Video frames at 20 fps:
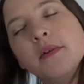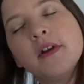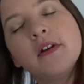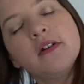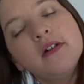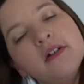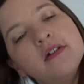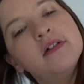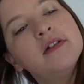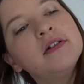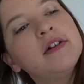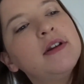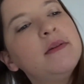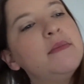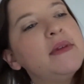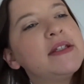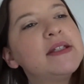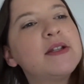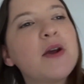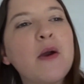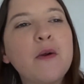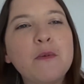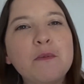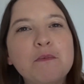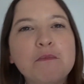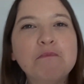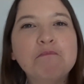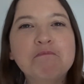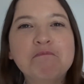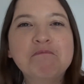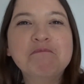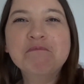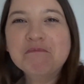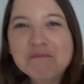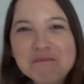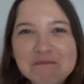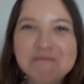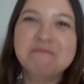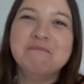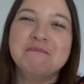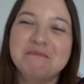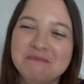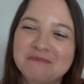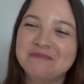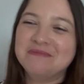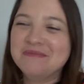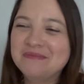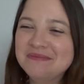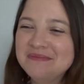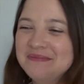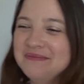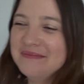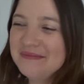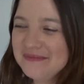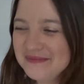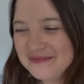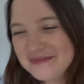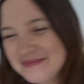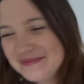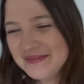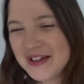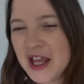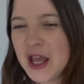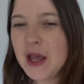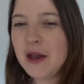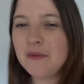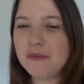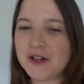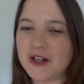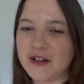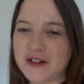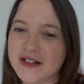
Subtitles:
though, I missed home. But no,